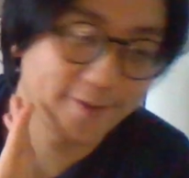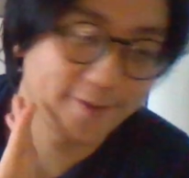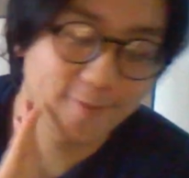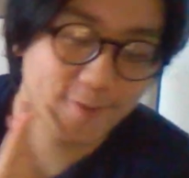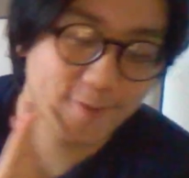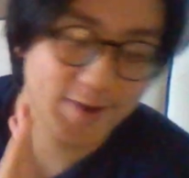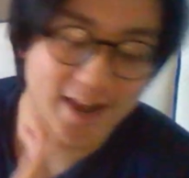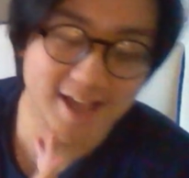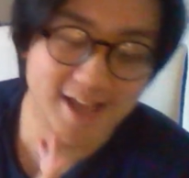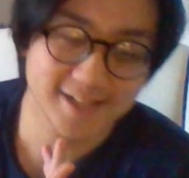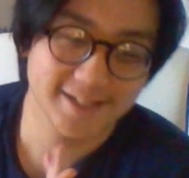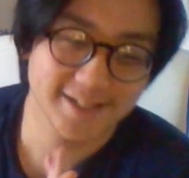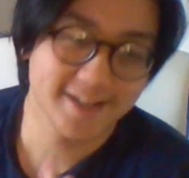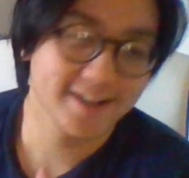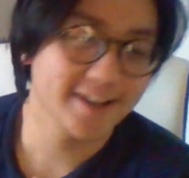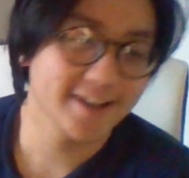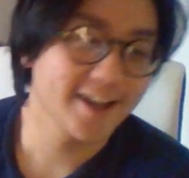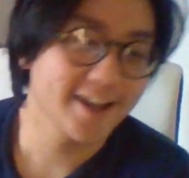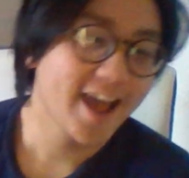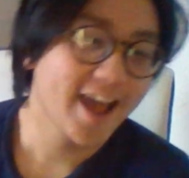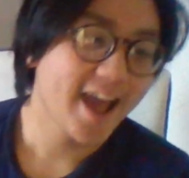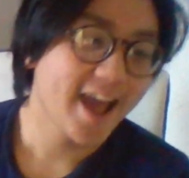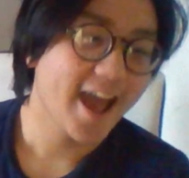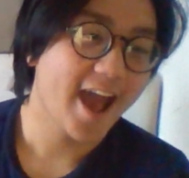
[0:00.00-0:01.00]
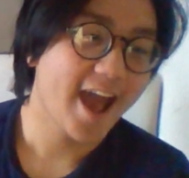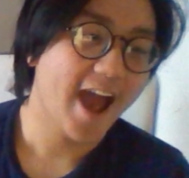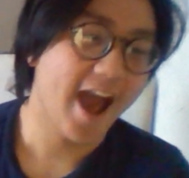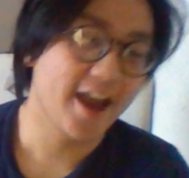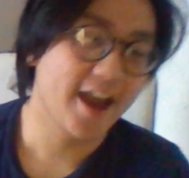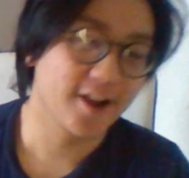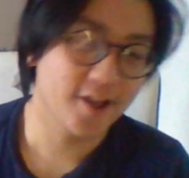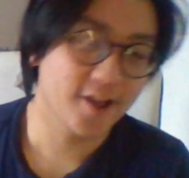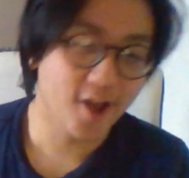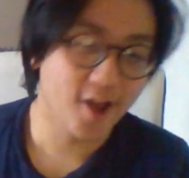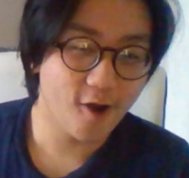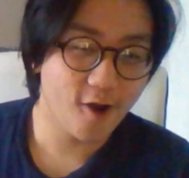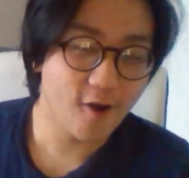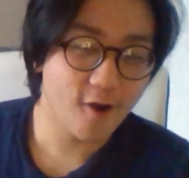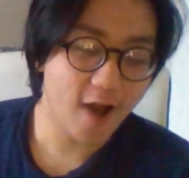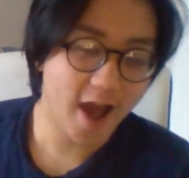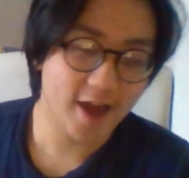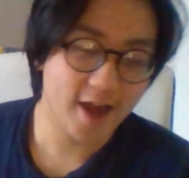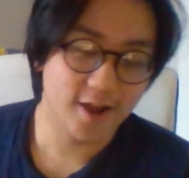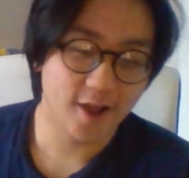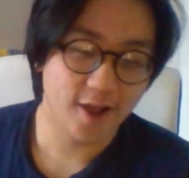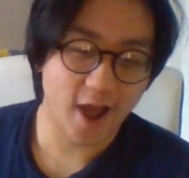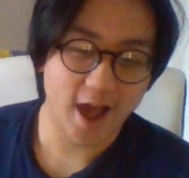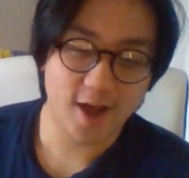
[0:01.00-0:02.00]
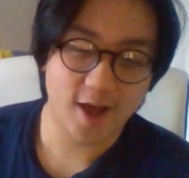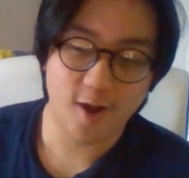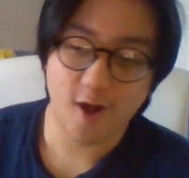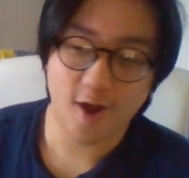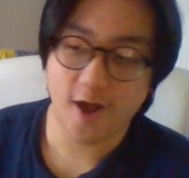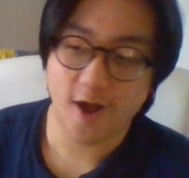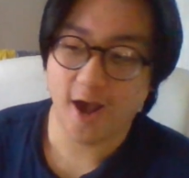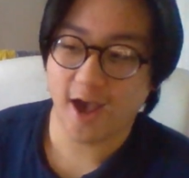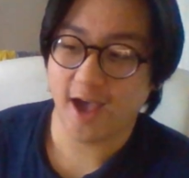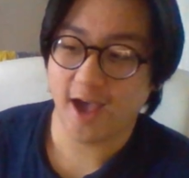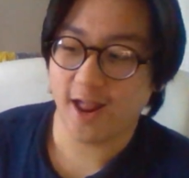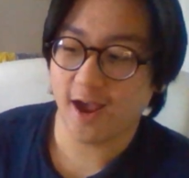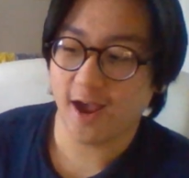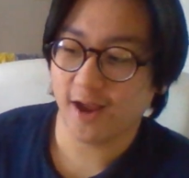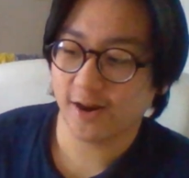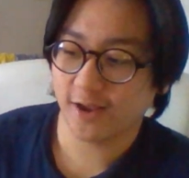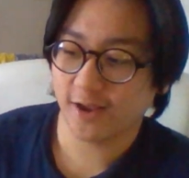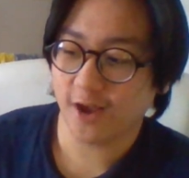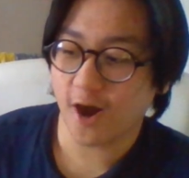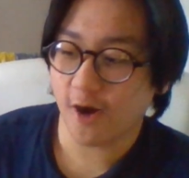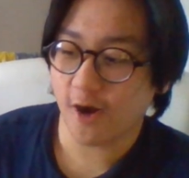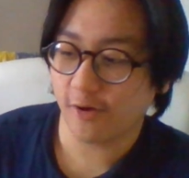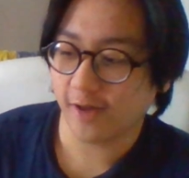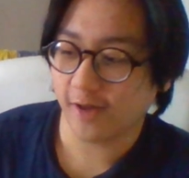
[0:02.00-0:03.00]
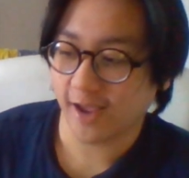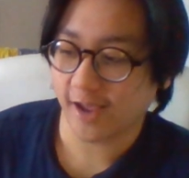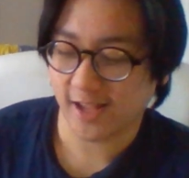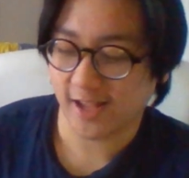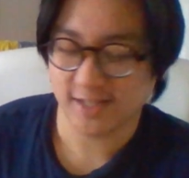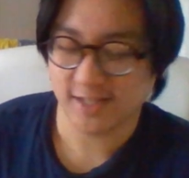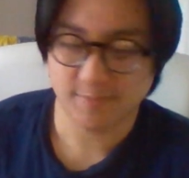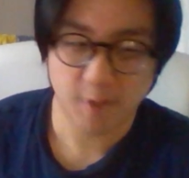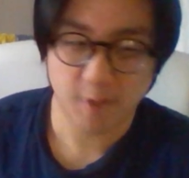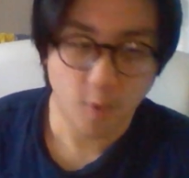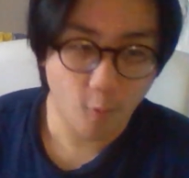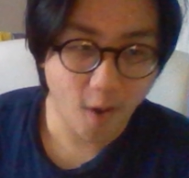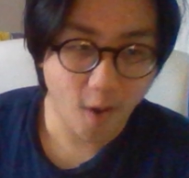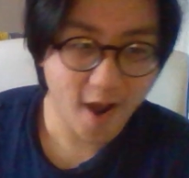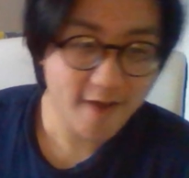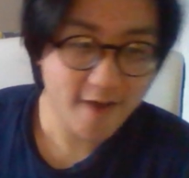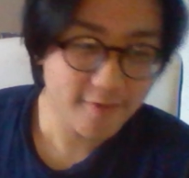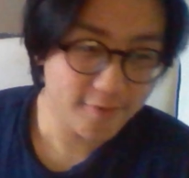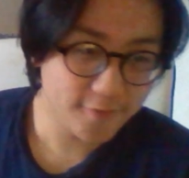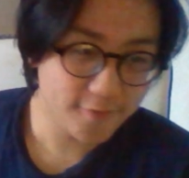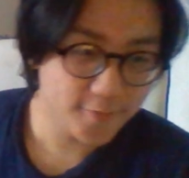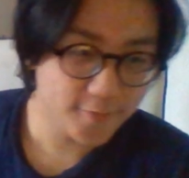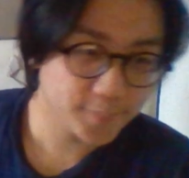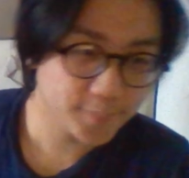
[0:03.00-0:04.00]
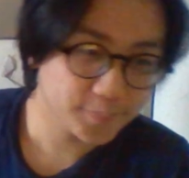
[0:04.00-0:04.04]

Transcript: Classic. I had a girl like as my wife,